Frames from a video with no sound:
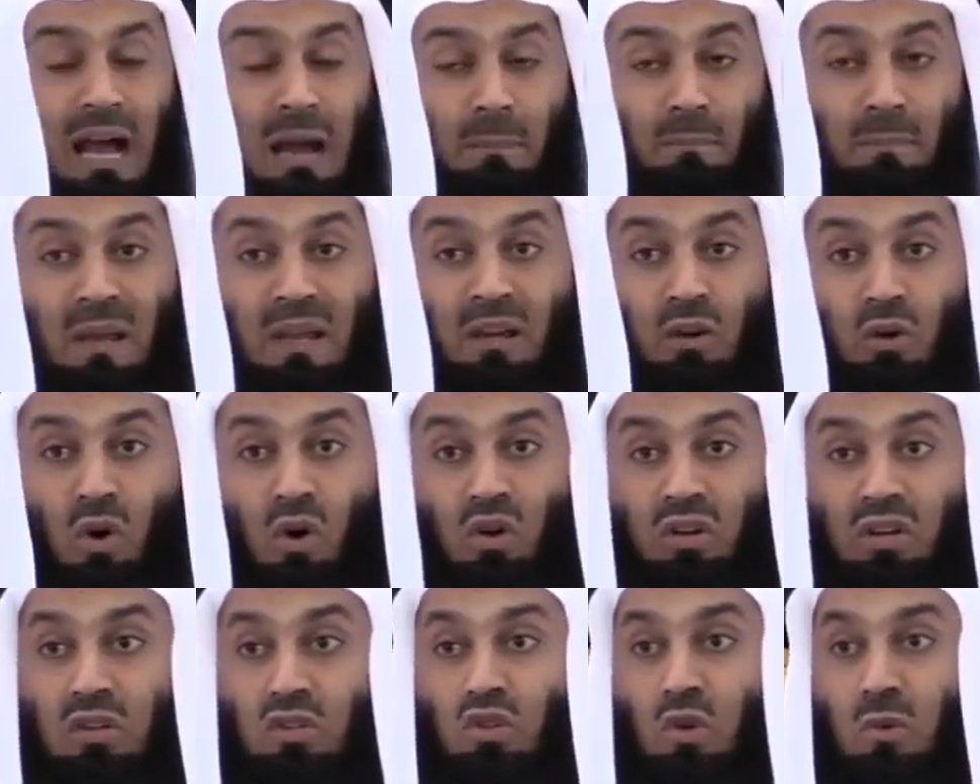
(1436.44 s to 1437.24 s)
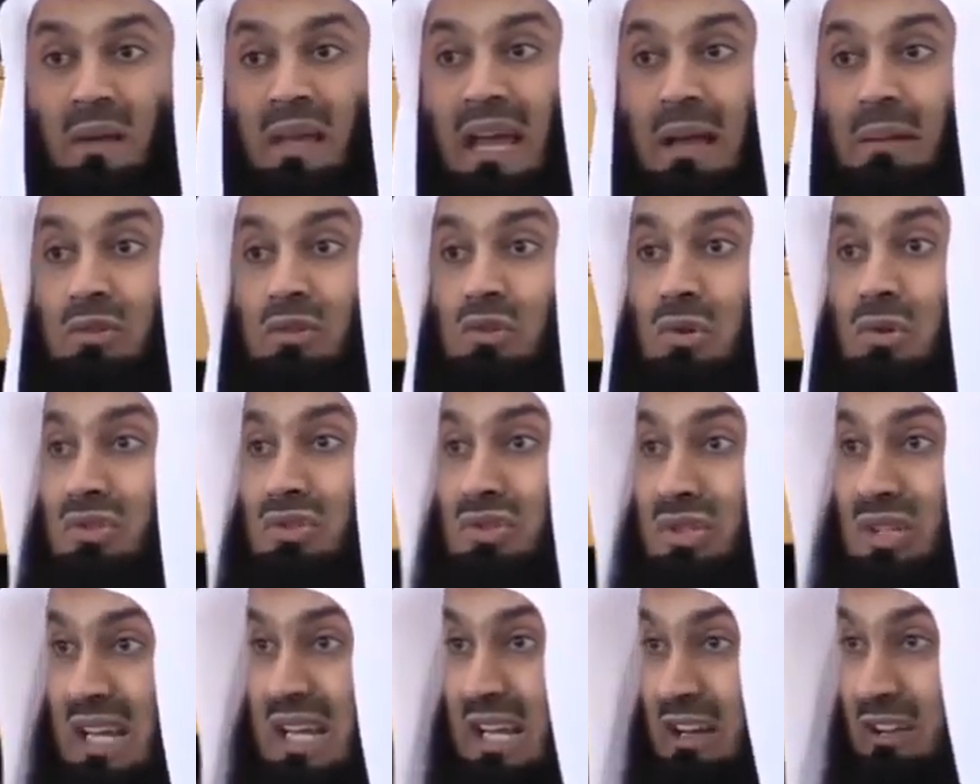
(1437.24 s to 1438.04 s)
up in order to be able to
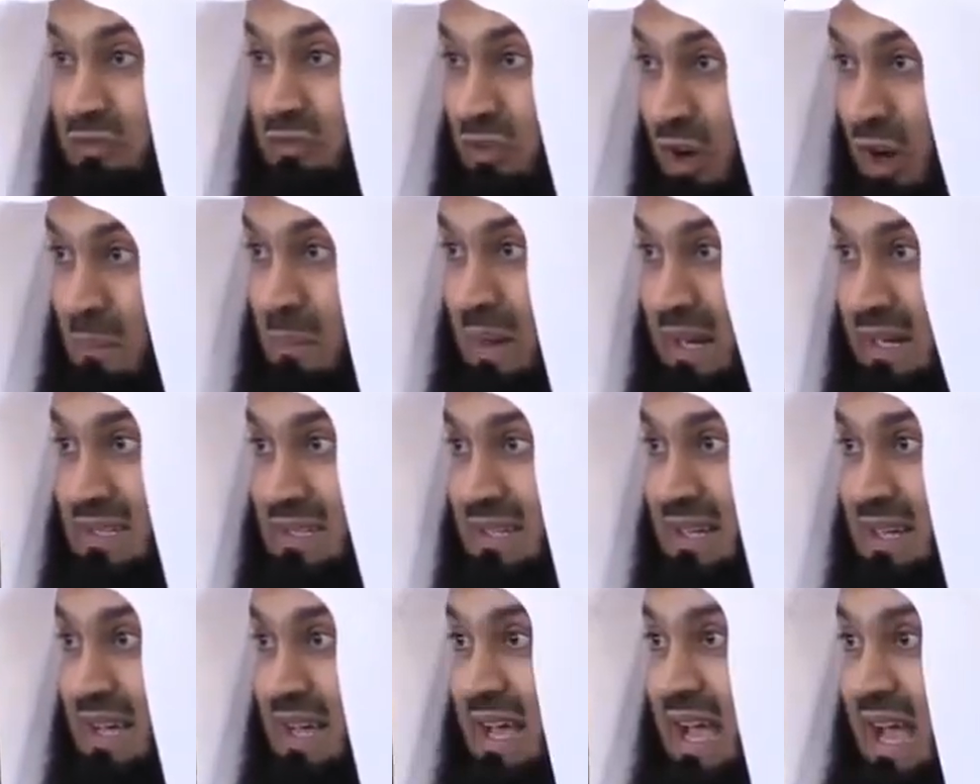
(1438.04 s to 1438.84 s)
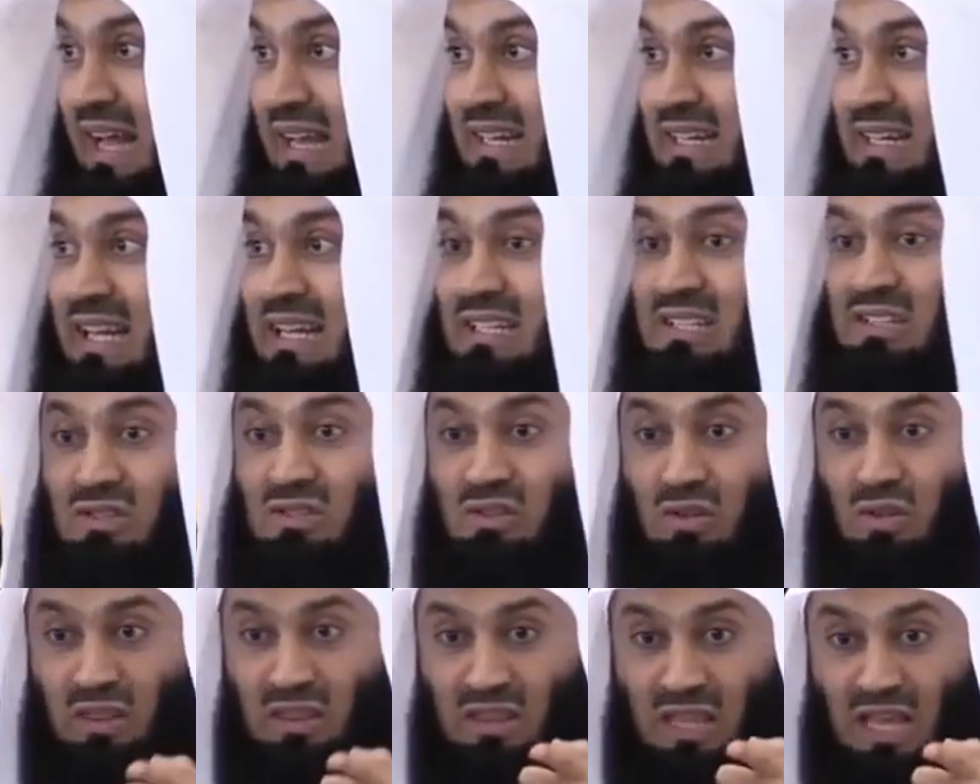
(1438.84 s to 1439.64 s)
drink from it. And yet
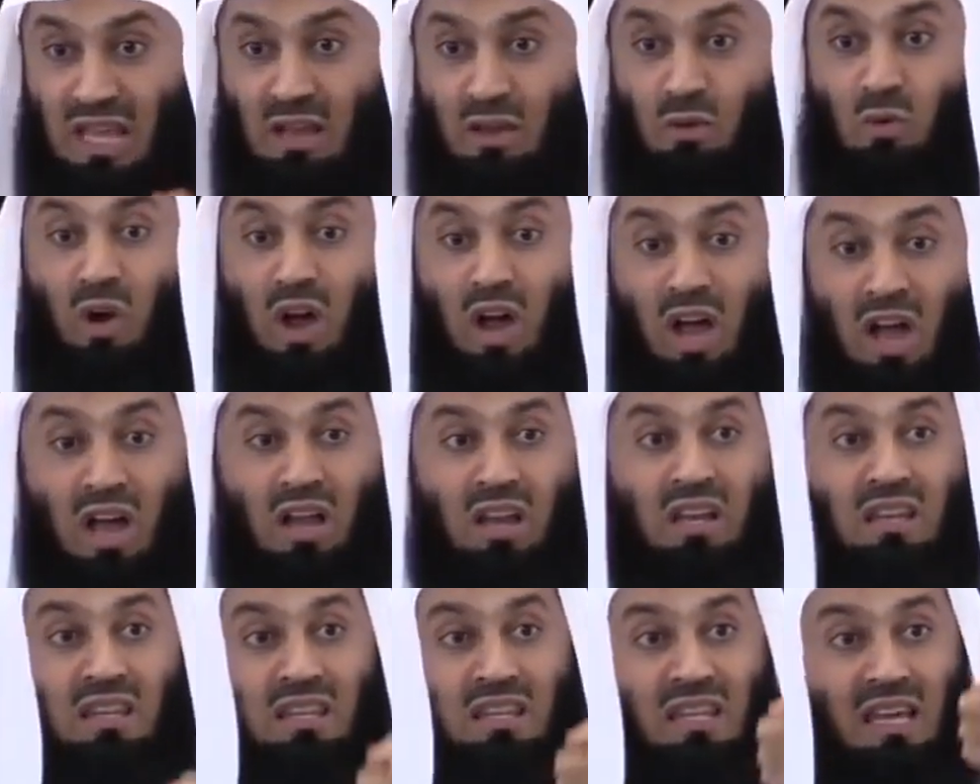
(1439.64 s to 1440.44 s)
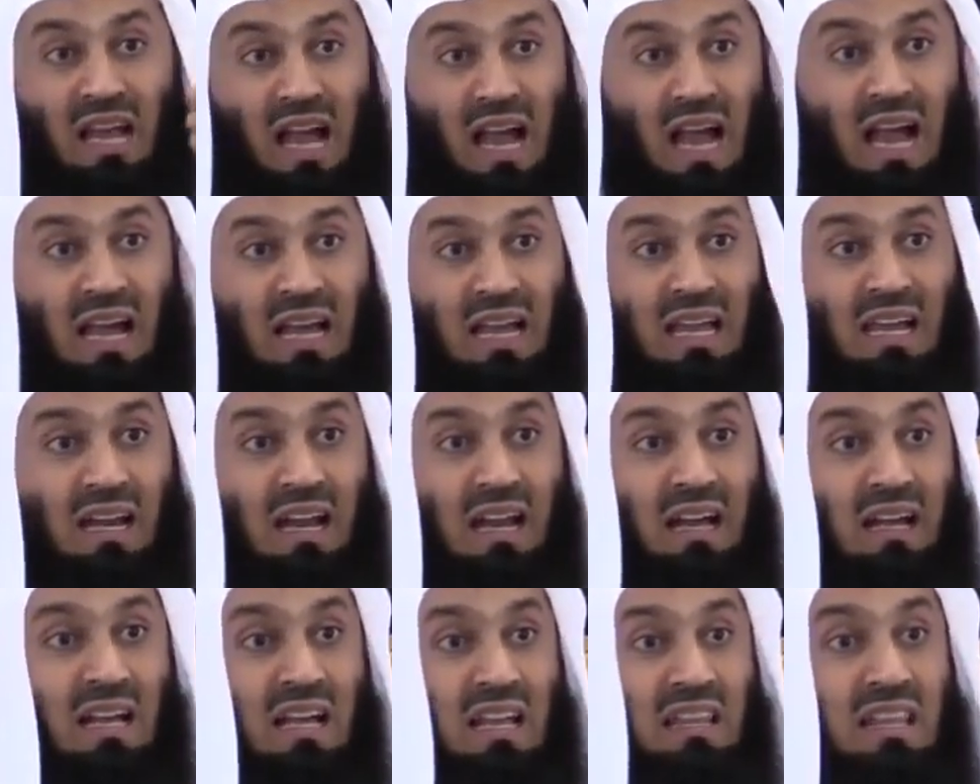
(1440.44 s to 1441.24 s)
they earn the
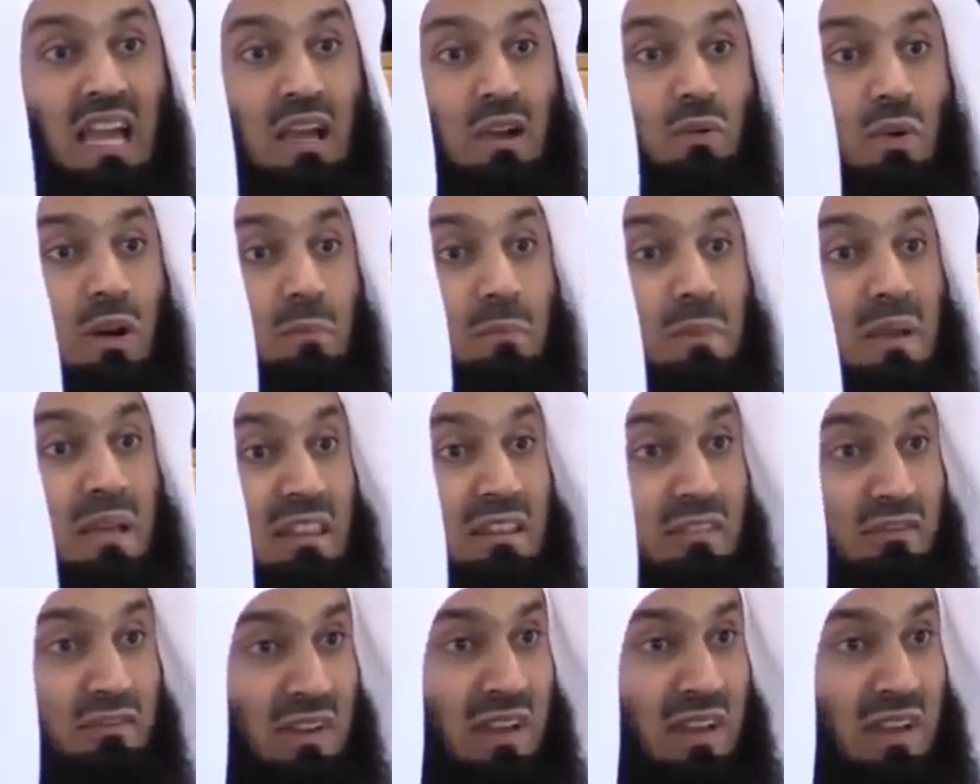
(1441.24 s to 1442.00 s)
akhirah. They will be the